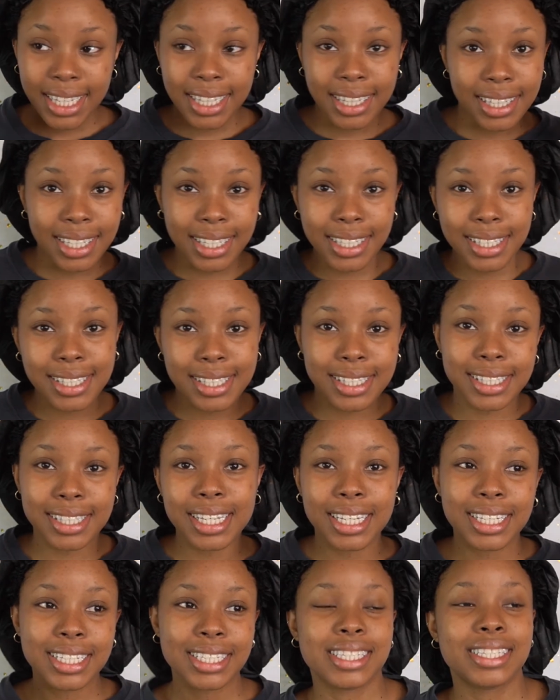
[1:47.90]
These
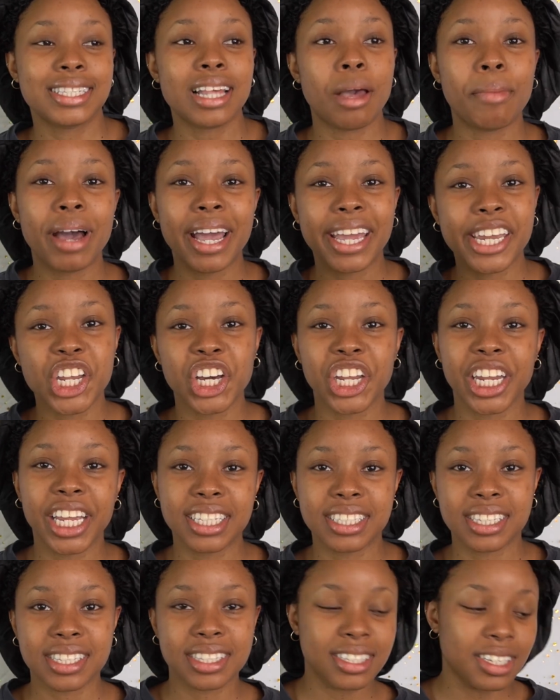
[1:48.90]
semi
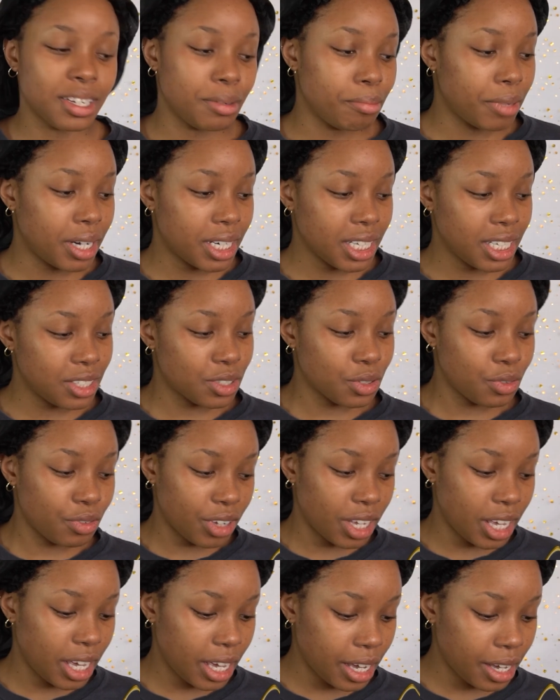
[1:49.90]
non-existent buddies over
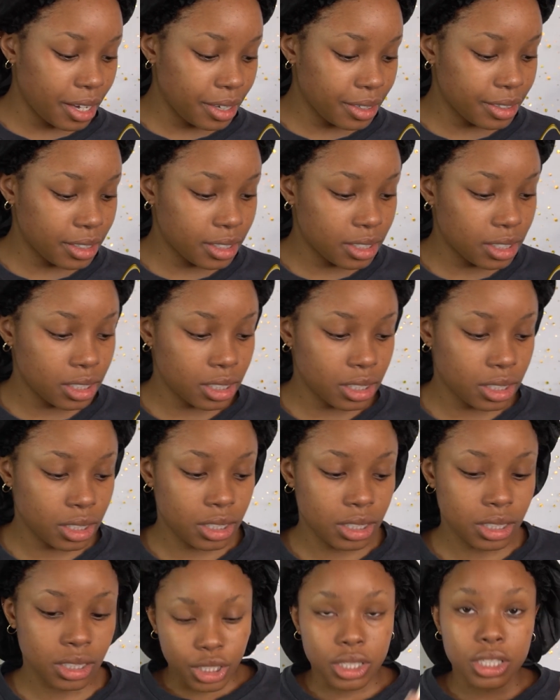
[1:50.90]
here.
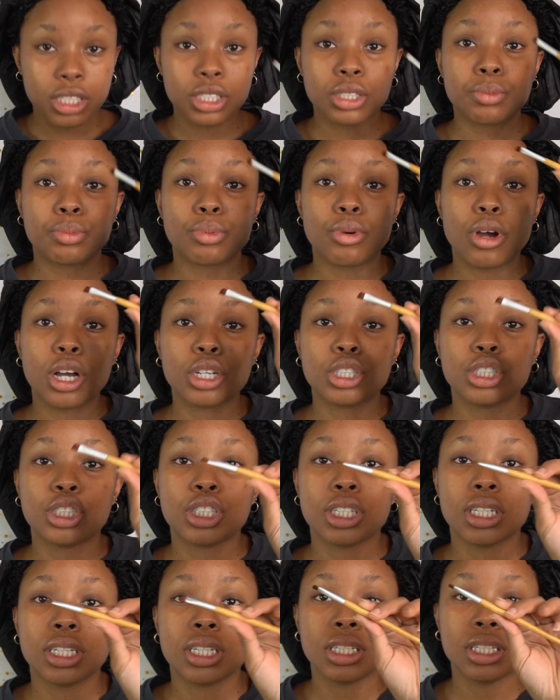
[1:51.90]
This brush
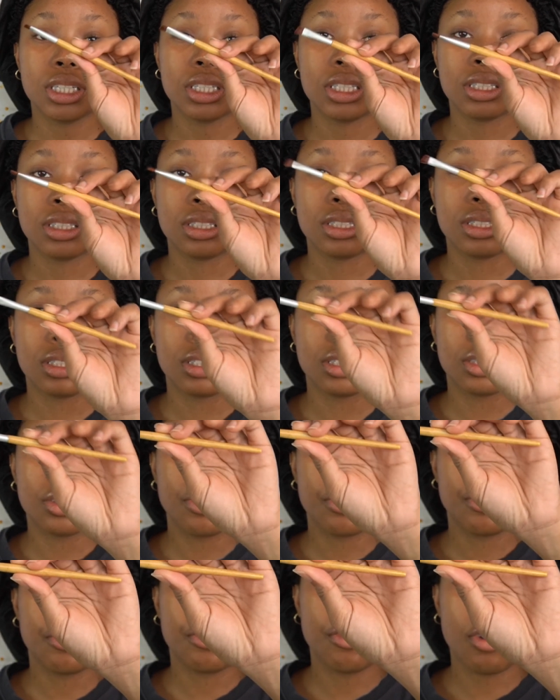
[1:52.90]
is
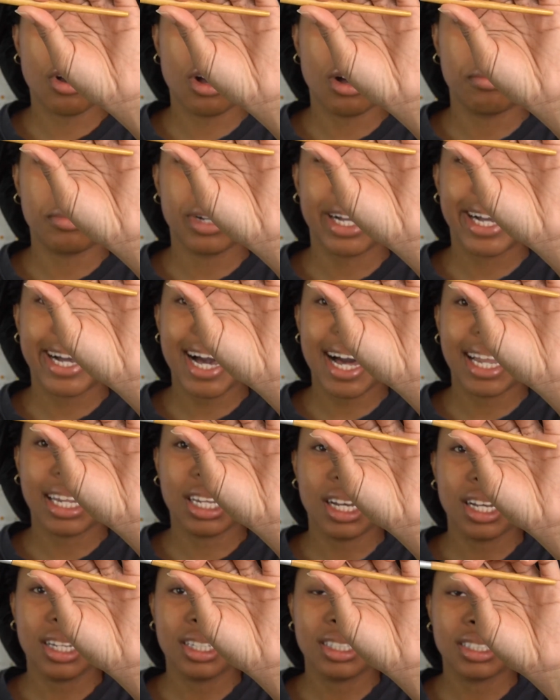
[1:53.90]
from
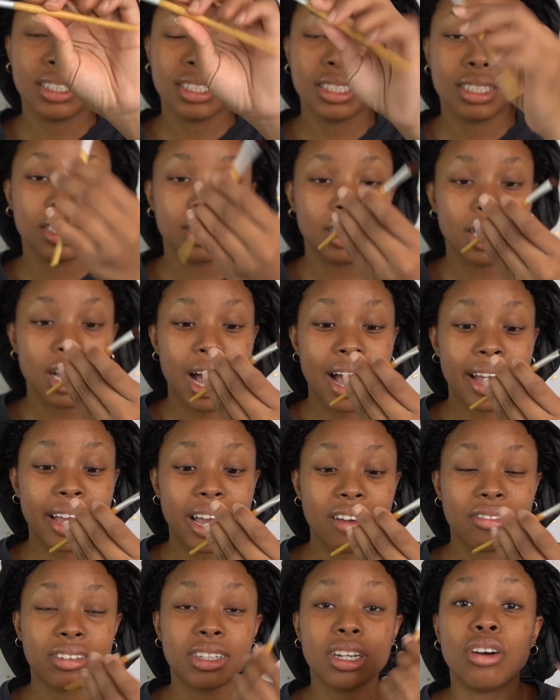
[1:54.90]
Color. I
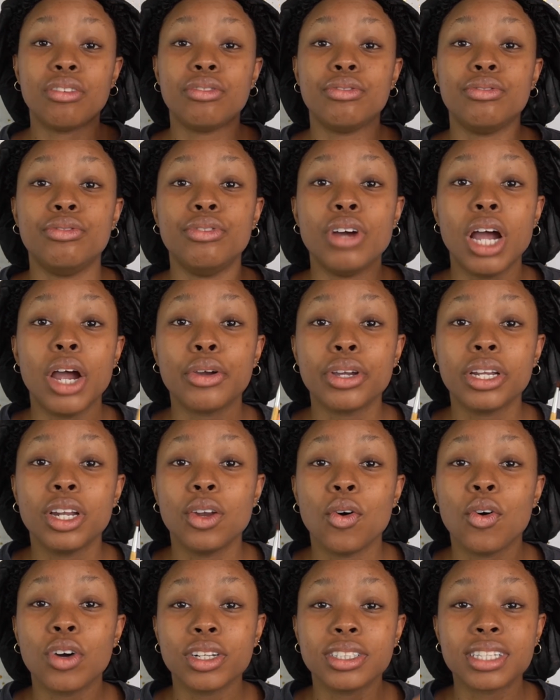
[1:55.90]
have it a very
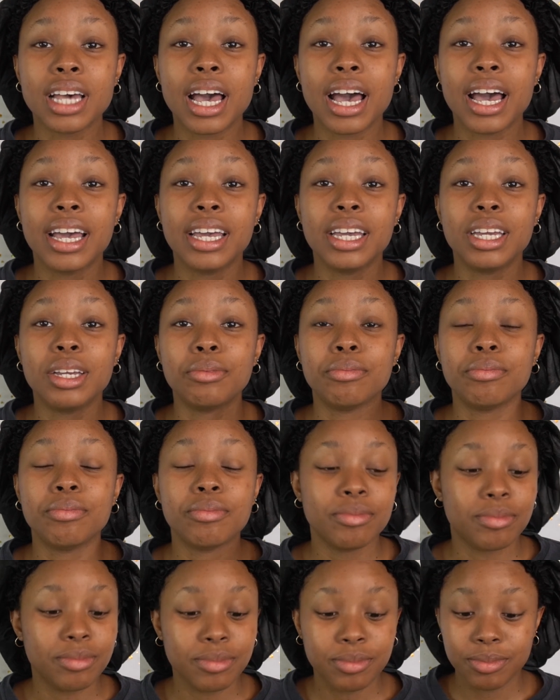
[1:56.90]
long time.
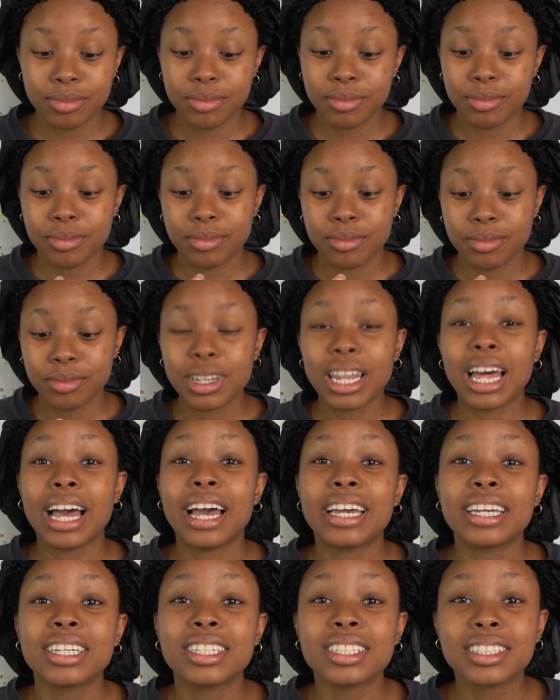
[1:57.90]

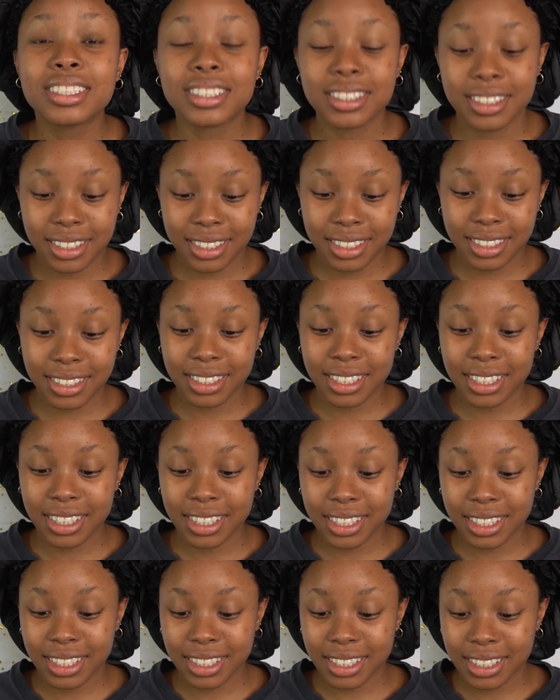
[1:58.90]
Like,
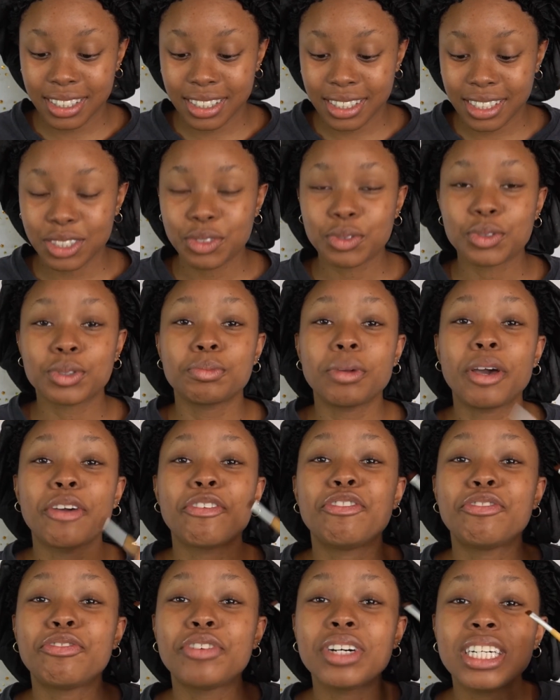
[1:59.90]
this was my
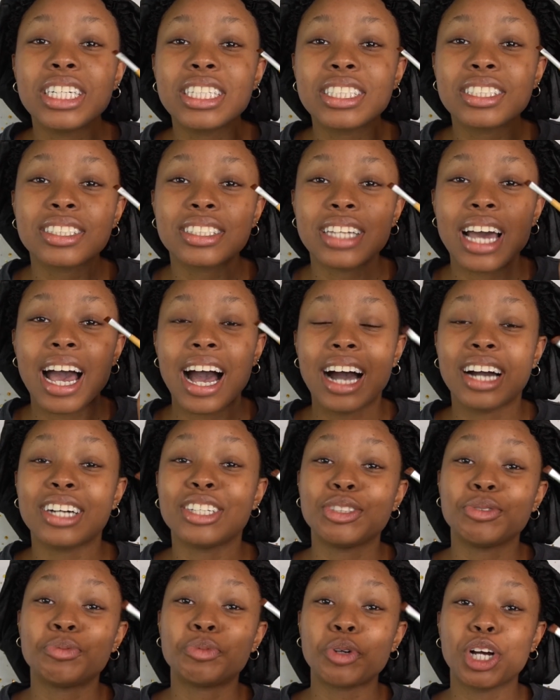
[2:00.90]
first
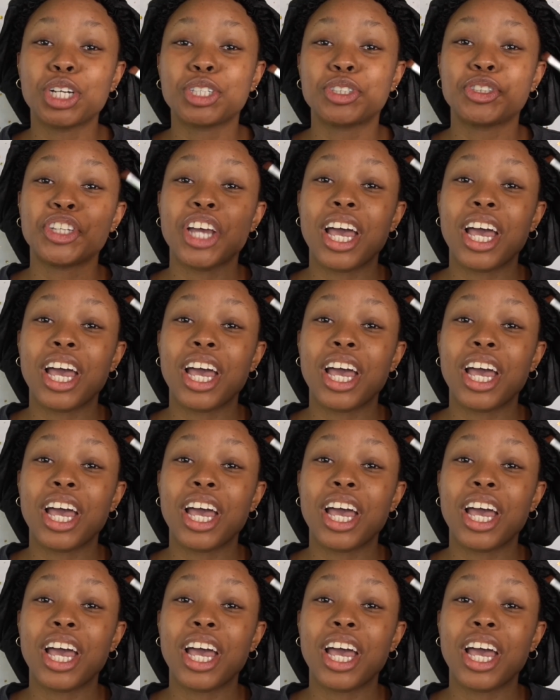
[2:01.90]
angle brush